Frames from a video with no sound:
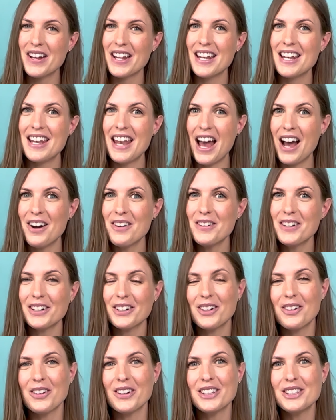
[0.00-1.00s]
Now we are
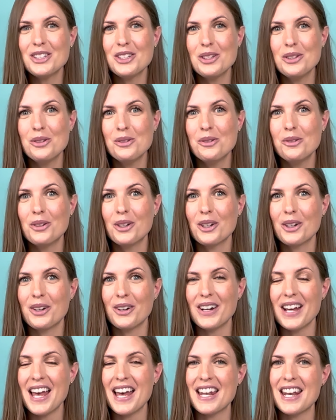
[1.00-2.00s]
going to go
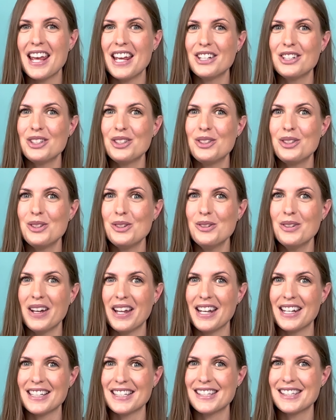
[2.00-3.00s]
ahead and do
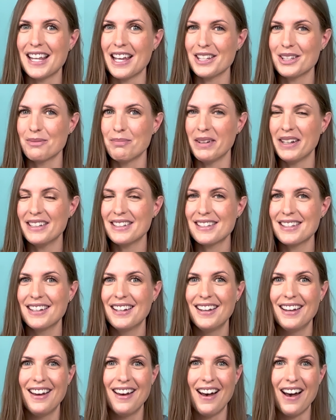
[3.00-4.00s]
an assessment
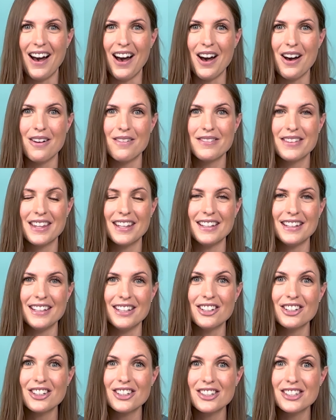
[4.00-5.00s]
of the
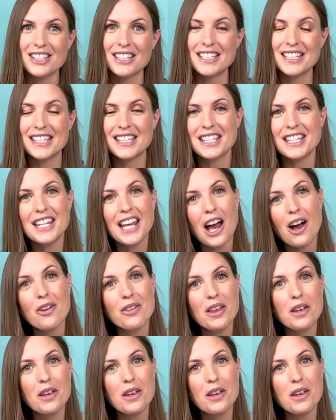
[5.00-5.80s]
ears and see how they